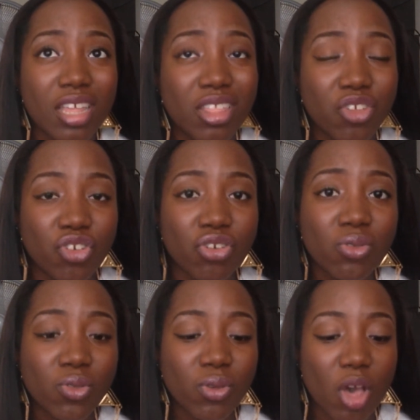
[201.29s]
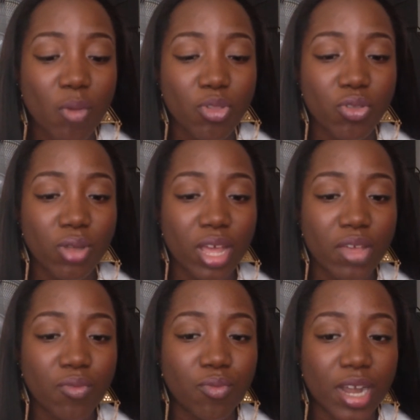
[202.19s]
the journal too helps you like
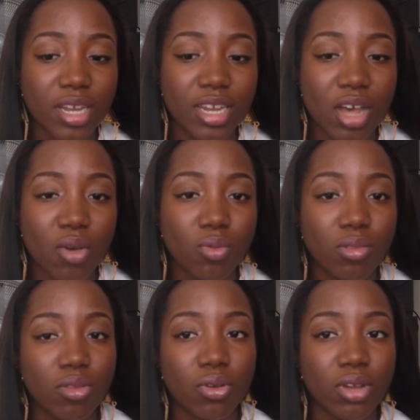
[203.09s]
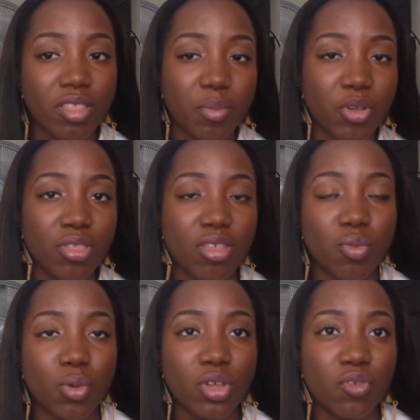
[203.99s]
write down your
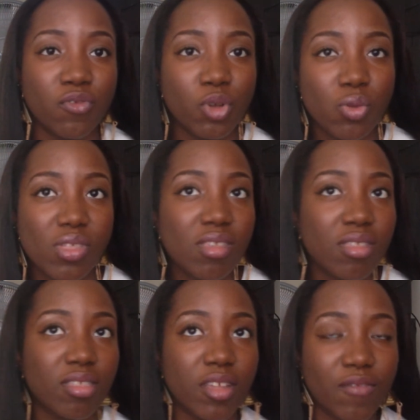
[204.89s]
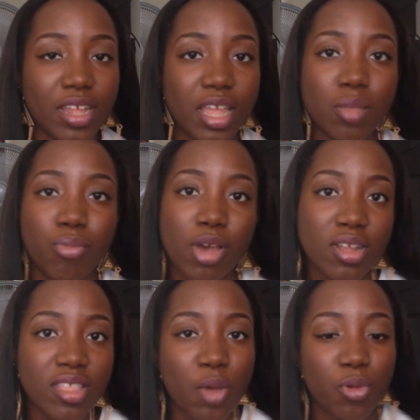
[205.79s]
experiences, what you've noticed and stuff like that, the
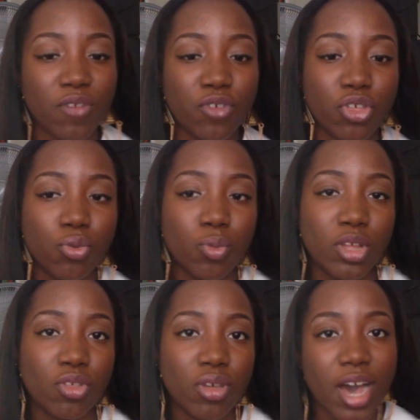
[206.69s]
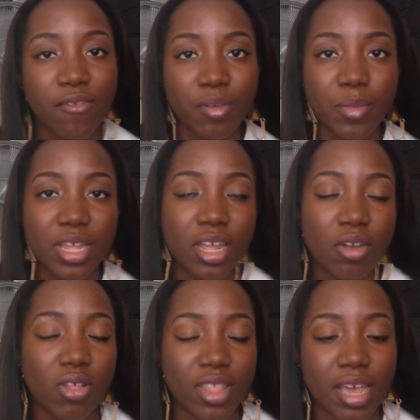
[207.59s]
products that work for you, what you got from it
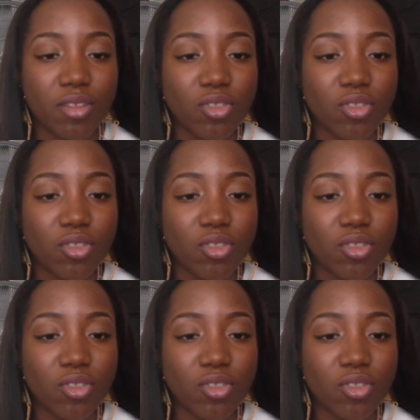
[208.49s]
and all that.